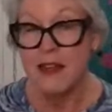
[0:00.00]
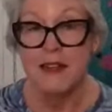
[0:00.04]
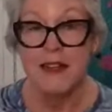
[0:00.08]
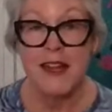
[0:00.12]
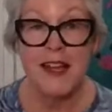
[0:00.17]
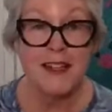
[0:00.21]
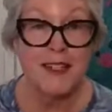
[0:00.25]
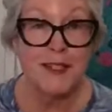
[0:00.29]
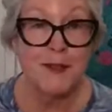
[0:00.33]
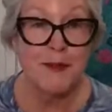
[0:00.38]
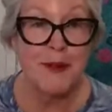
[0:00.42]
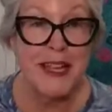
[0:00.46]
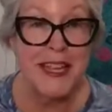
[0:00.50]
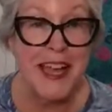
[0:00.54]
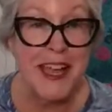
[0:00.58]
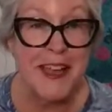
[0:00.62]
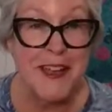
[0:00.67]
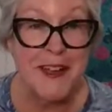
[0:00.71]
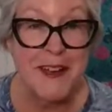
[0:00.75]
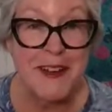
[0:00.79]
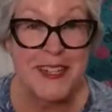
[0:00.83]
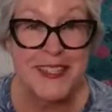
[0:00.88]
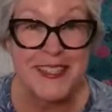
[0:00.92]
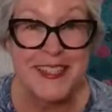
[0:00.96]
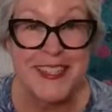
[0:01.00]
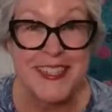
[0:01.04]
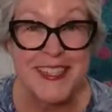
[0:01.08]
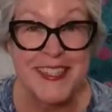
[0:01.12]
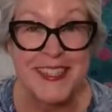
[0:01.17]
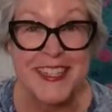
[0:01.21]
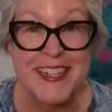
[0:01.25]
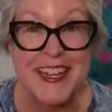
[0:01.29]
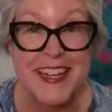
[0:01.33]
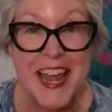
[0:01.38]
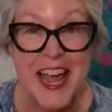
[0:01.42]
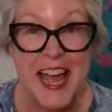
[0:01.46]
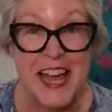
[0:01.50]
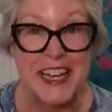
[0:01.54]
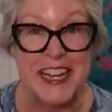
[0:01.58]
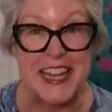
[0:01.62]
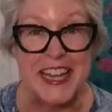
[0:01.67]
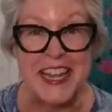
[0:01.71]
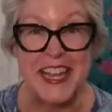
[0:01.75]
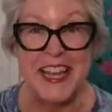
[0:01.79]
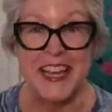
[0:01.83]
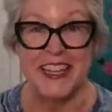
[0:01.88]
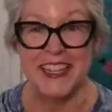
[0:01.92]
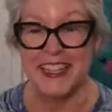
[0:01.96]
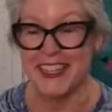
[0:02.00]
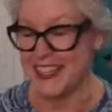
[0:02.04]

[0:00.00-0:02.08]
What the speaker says: Next week, I go to Cincinnati.